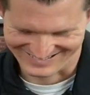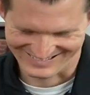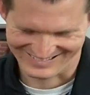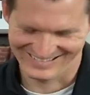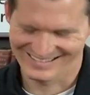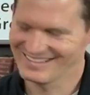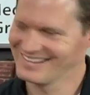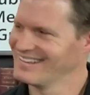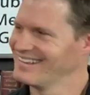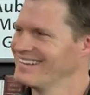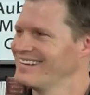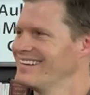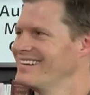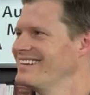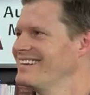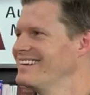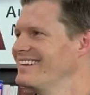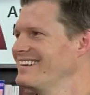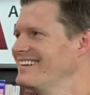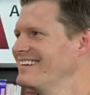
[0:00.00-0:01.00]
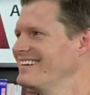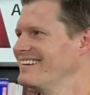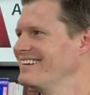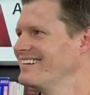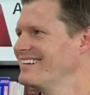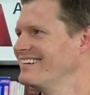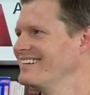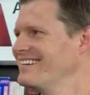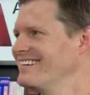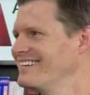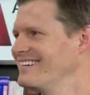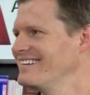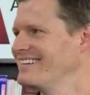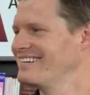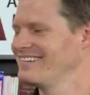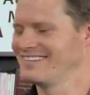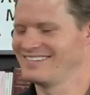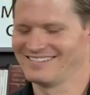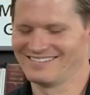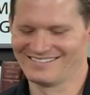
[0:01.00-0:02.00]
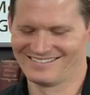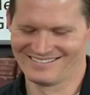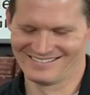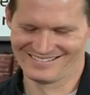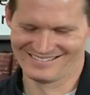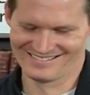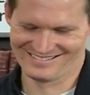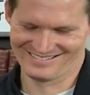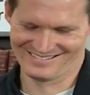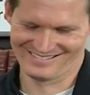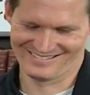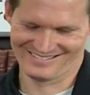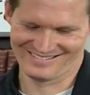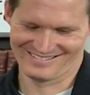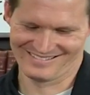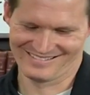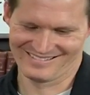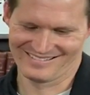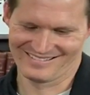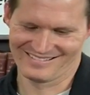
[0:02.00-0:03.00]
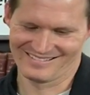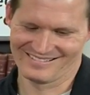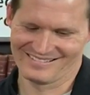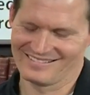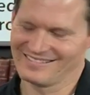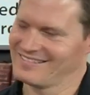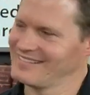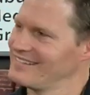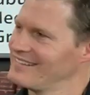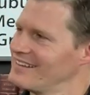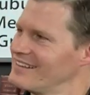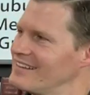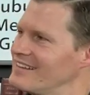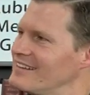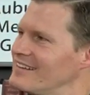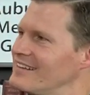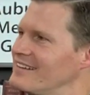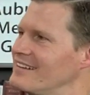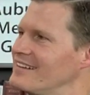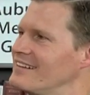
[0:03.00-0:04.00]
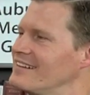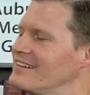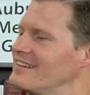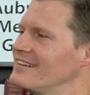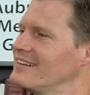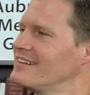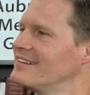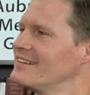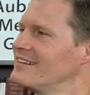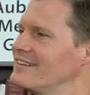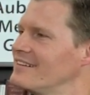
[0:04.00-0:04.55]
(silent)